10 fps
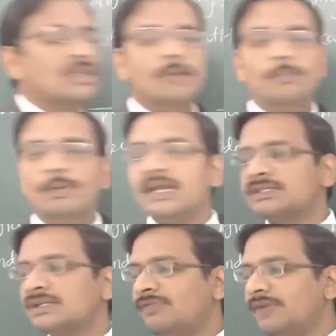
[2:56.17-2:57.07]
the
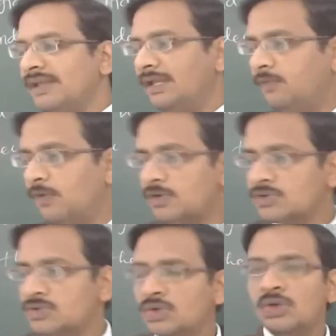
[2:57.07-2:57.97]
application of any
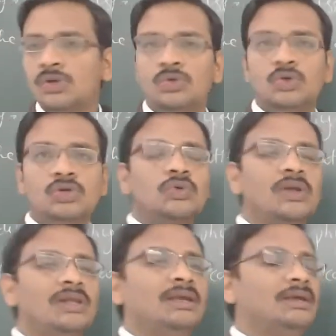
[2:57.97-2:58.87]
force,
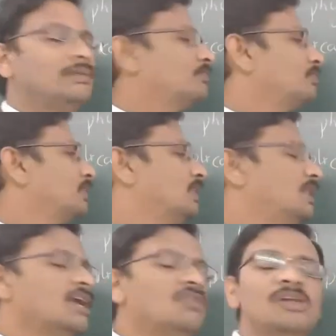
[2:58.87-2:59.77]
usually
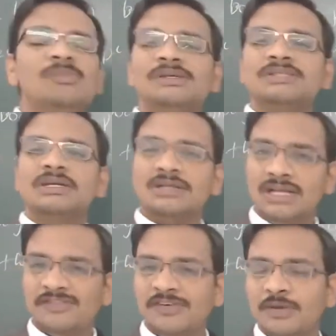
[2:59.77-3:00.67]
there will be
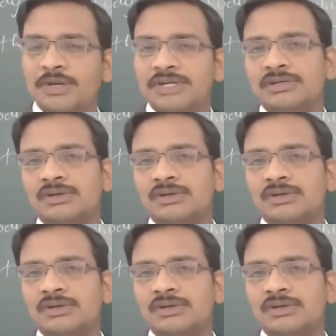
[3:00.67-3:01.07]
certain deformation